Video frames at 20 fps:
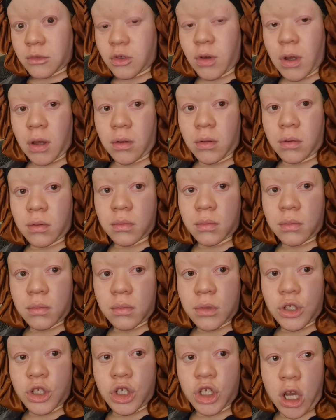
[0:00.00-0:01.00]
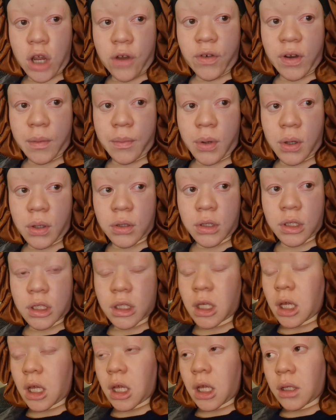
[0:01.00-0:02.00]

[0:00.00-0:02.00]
Well, jarring but good.